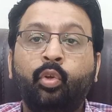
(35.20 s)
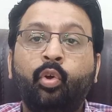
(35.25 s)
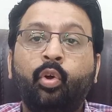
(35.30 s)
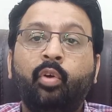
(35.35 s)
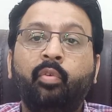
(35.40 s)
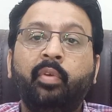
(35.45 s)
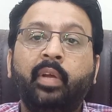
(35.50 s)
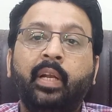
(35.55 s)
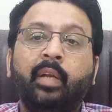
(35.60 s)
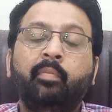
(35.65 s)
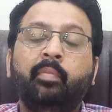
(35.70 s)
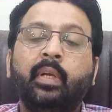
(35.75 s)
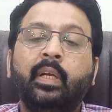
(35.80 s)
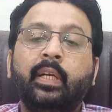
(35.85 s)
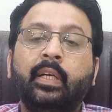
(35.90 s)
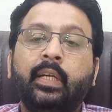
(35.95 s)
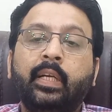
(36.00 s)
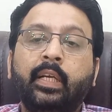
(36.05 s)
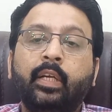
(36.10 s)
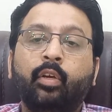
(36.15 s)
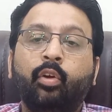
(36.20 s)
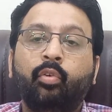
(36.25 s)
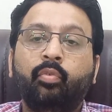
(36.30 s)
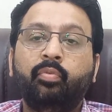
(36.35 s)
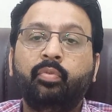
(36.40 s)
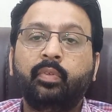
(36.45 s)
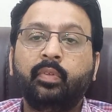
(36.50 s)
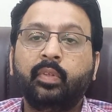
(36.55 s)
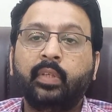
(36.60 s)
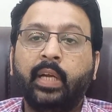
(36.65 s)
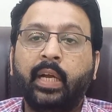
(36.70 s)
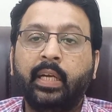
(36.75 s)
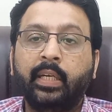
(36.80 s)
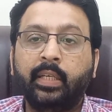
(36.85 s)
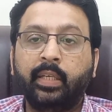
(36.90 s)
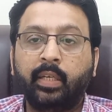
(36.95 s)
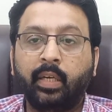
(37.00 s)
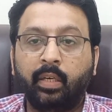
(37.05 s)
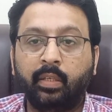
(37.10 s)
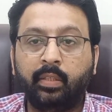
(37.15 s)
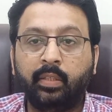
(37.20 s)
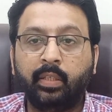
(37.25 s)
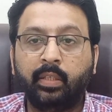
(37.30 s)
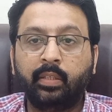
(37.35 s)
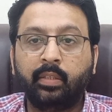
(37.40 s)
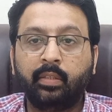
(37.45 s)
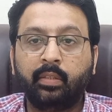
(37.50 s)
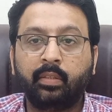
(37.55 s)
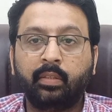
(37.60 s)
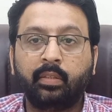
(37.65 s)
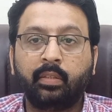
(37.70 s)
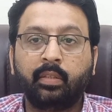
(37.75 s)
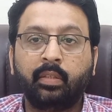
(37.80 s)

no availability of any doctor.